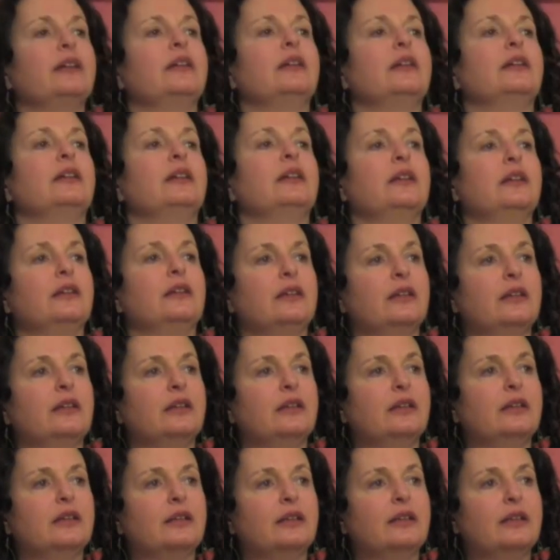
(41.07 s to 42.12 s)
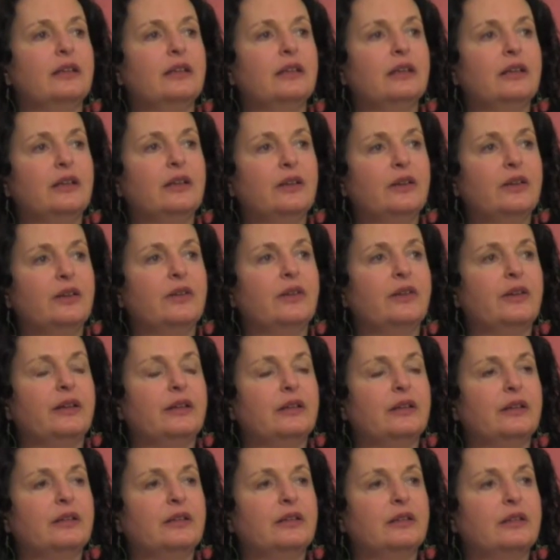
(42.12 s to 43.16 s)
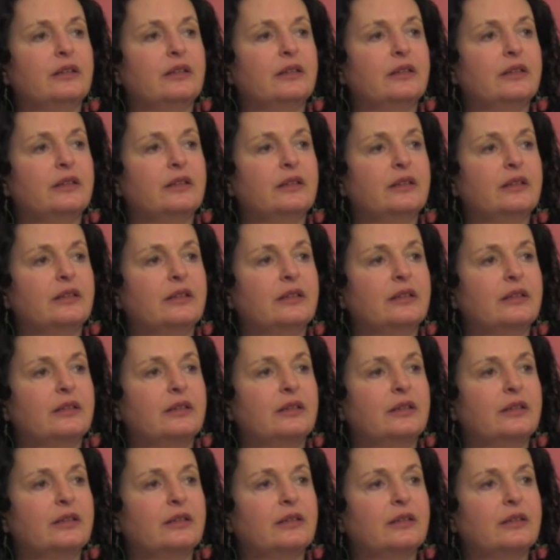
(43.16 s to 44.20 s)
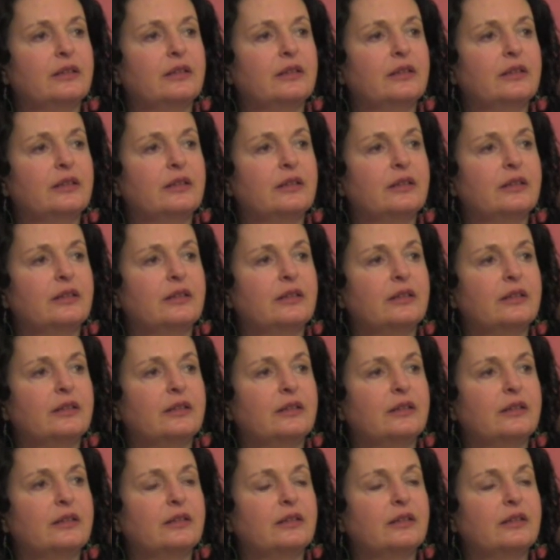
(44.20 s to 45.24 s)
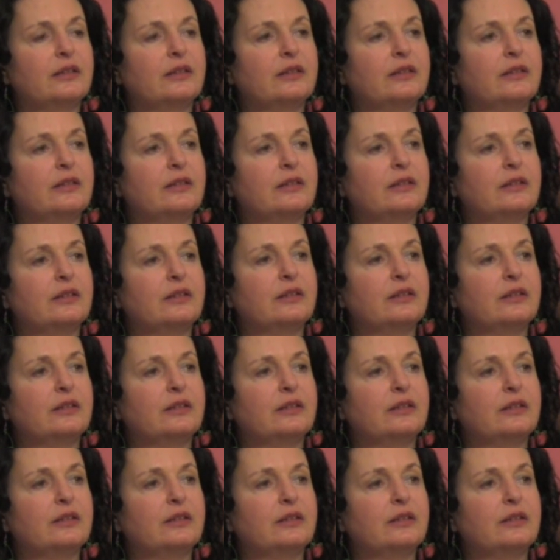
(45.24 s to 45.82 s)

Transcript: [no speech]